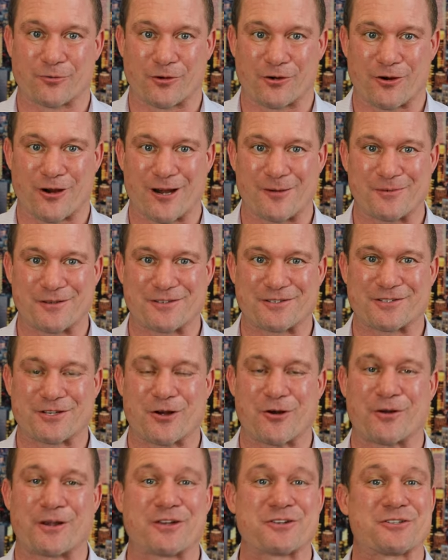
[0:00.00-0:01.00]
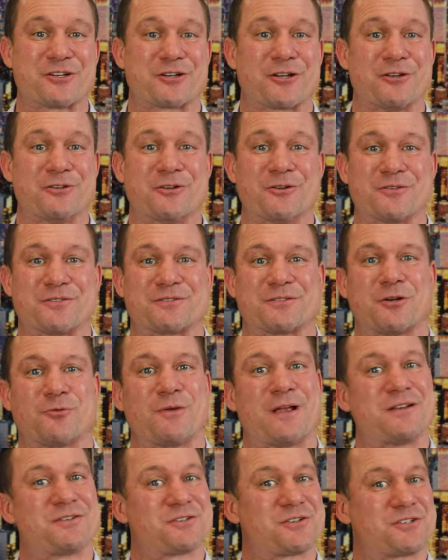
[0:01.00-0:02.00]
requirements. So here's the good news the
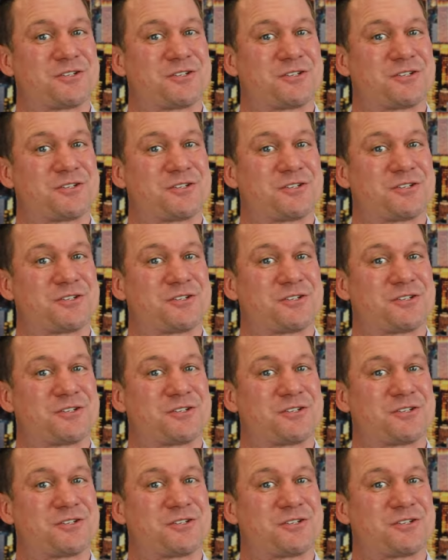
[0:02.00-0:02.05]
rates are